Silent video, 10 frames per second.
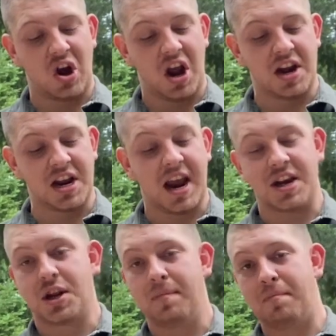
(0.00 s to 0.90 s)

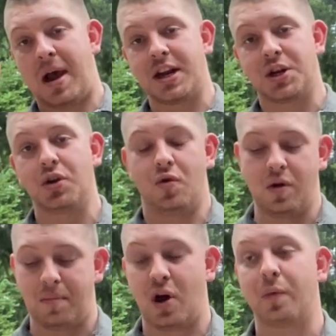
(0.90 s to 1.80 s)
98 by two.
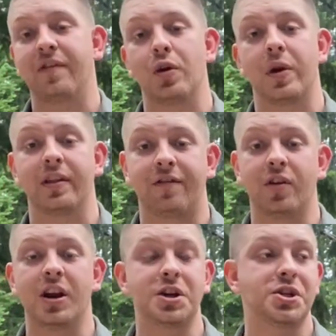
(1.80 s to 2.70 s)
Upon reviewing the
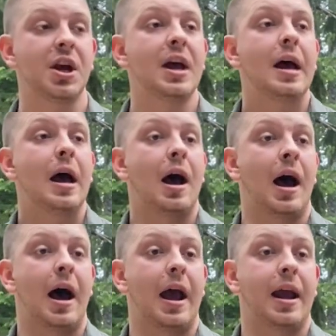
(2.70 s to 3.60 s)
footage,
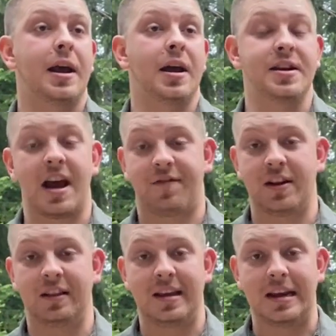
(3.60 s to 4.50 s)
I
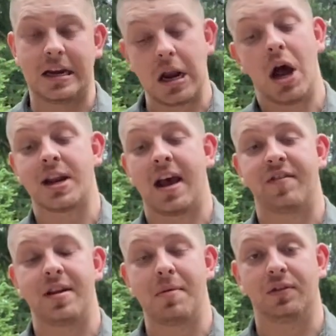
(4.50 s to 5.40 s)
definitely did not have
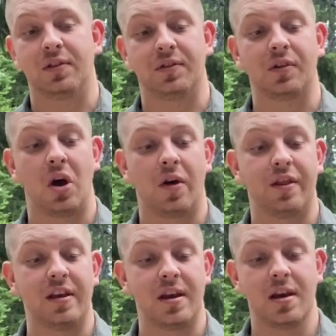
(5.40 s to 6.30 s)
any misses on
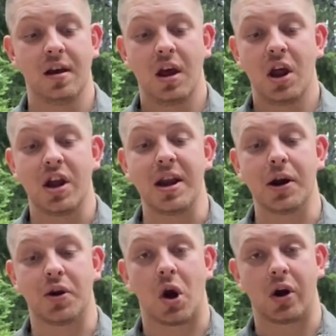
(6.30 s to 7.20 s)
the
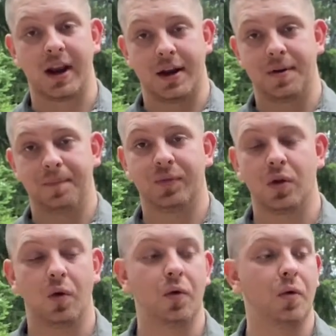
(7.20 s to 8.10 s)
near target
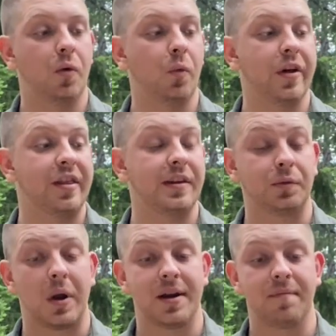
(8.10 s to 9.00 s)
with this
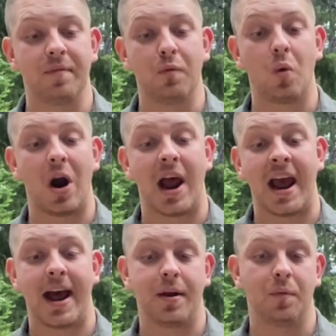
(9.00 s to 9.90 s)
one, where I
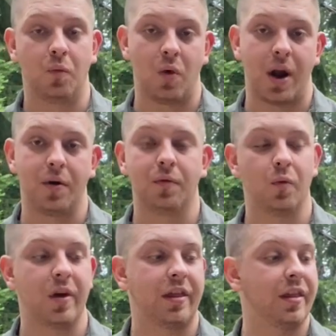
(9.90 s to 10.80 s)
had one
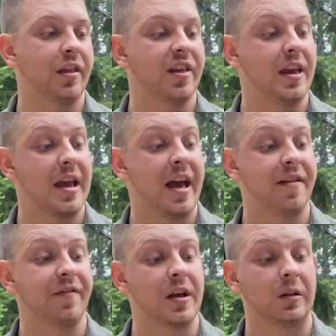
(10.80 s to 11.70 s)
with the
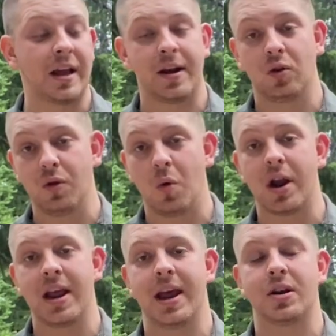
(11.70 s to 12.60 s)
Enfield and only
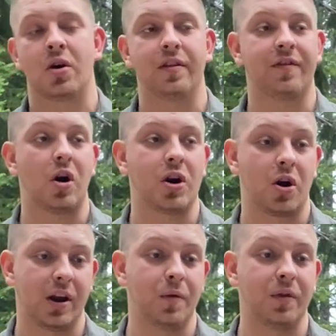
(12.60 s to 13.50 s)
one hit on the far
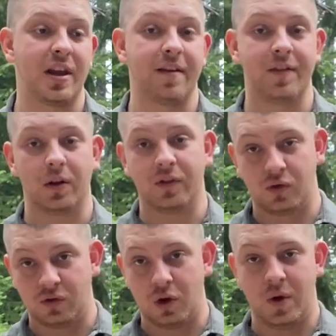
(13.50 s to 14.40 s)
target with the Enfield
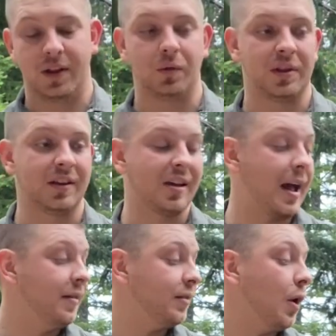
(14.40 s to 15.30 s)
versus two hits with this guy.
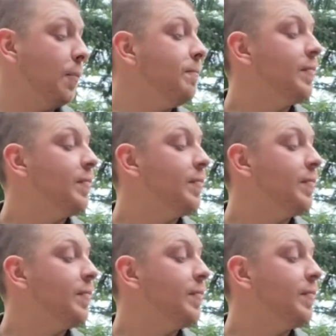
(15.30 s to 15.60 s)
So